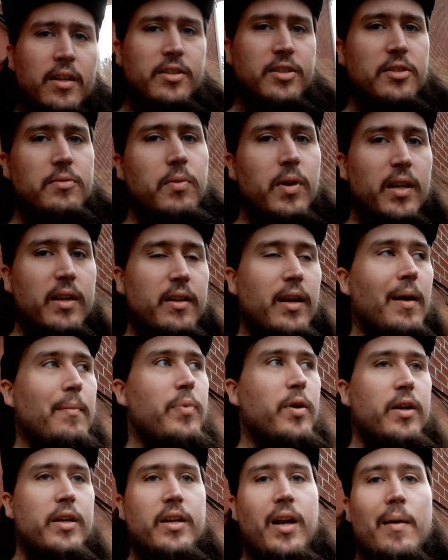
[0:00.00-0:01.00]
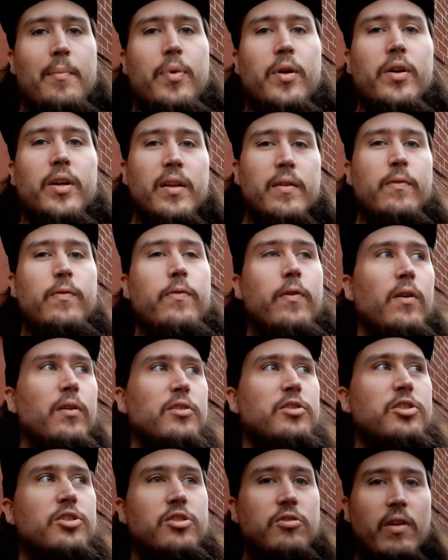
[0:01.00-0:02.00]
This is what I put in. I put in
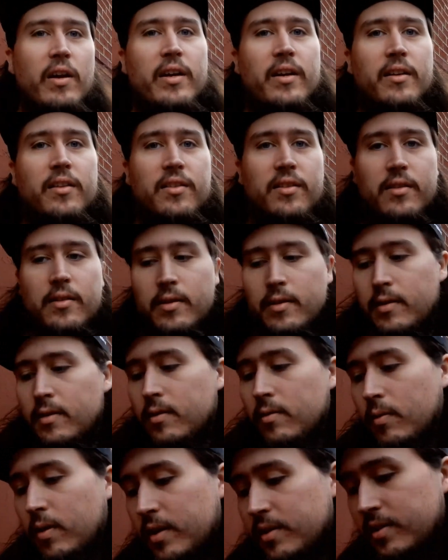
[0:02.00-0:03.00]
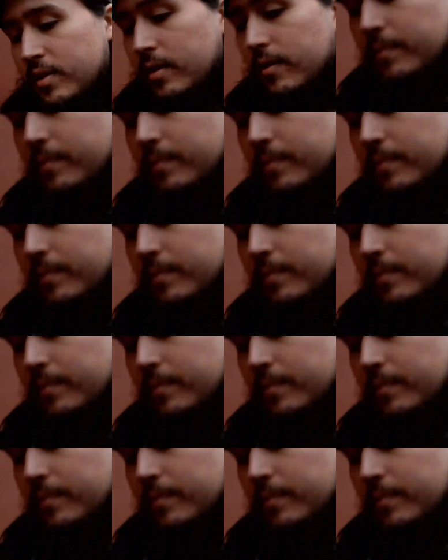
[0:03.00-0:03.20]
full strength. What is